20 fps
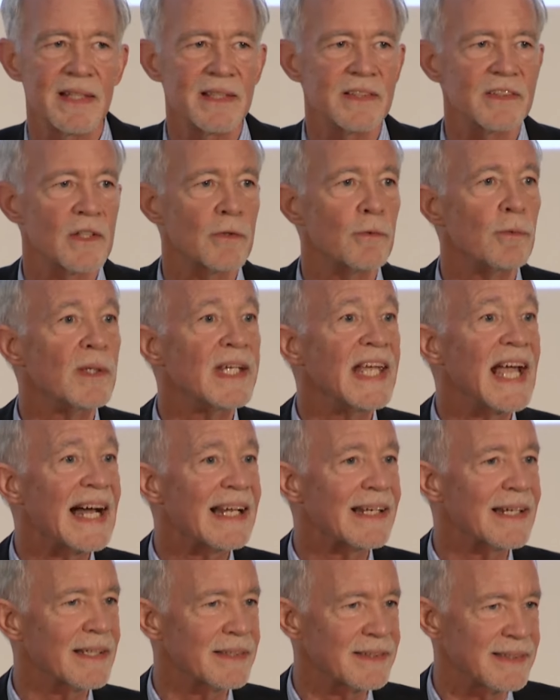is a
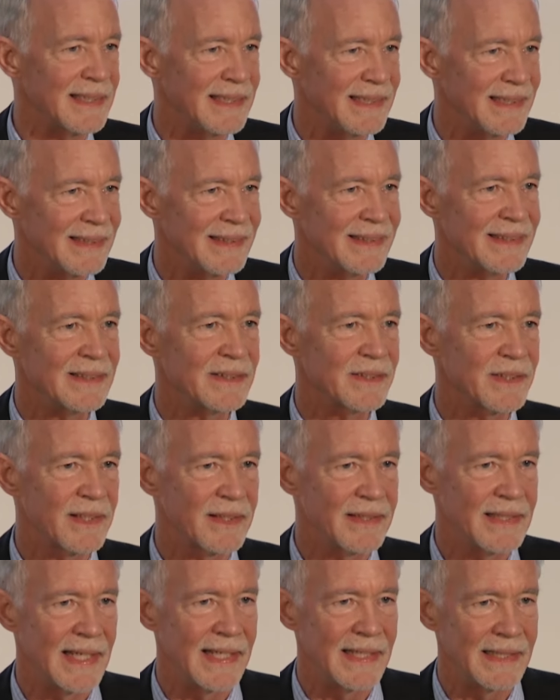reality
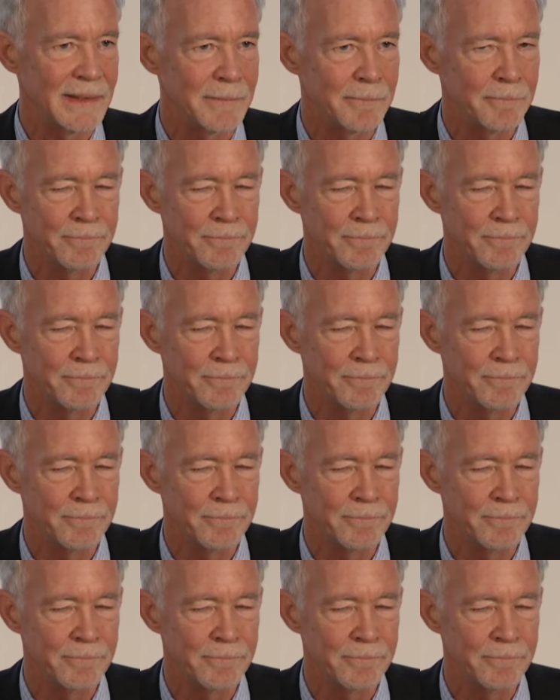today.